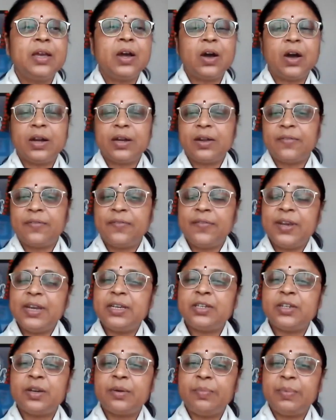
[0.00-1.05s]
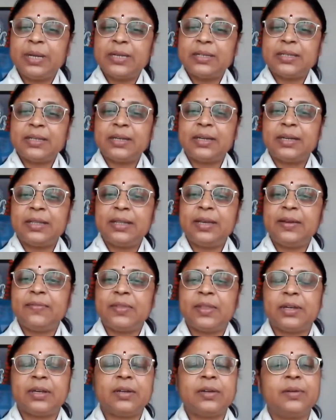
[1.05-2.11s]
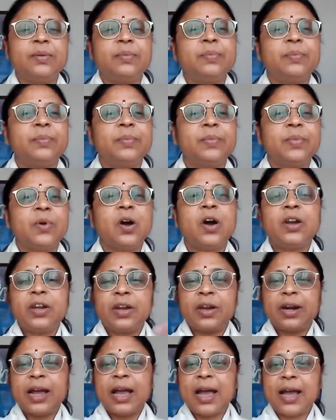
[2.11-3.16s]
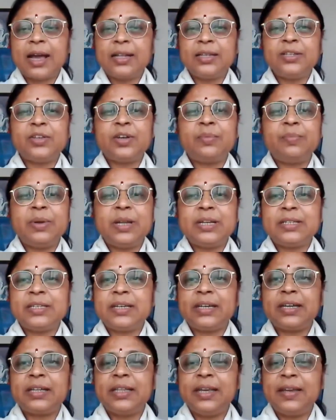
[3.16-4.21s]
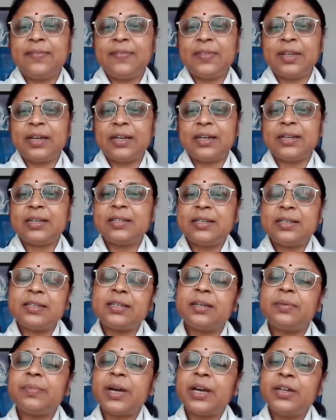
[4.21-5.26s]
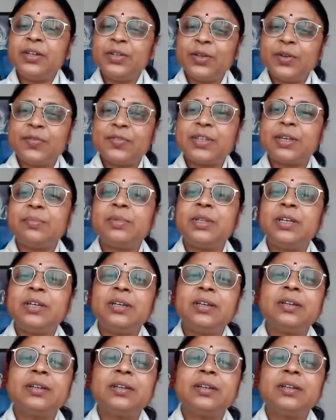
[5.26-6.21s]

On your feet, you are placing a devta. On your hands, you are placing a devta. Does this remind you of something?